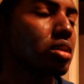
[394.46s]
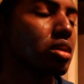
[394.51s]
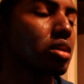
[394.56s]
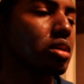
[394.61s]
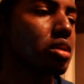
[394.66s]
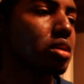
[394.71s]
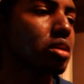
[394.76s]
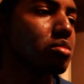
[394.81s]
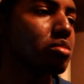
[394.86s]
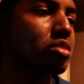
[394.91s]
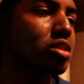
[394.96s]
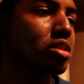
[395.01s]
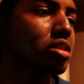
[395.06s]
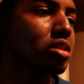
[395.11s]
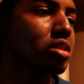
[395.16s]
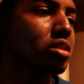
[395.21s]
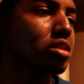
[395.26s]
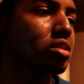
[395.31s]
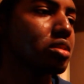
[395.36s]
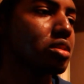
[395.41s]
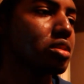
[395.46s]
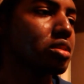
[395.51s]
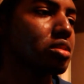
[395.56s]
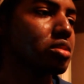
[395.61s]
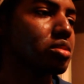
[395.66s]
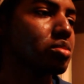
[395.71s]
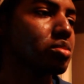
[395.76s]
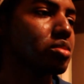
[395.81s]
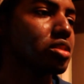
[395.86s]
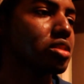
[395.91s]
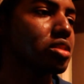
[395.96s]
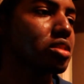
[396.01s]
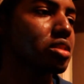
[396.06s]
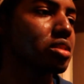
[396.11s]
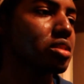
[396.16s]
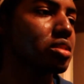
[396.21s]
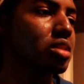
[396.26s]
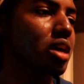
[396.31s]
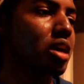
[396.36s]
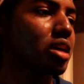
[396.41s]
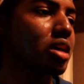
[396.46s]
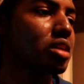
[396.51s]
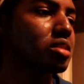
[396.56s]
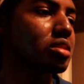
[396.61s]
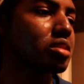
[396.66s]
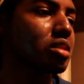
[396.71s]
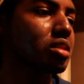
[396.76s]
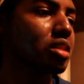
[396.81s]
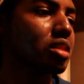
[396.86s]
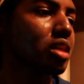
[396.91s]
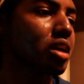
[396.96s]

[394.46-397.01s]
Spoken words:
Right, let me go ahead and switch the size.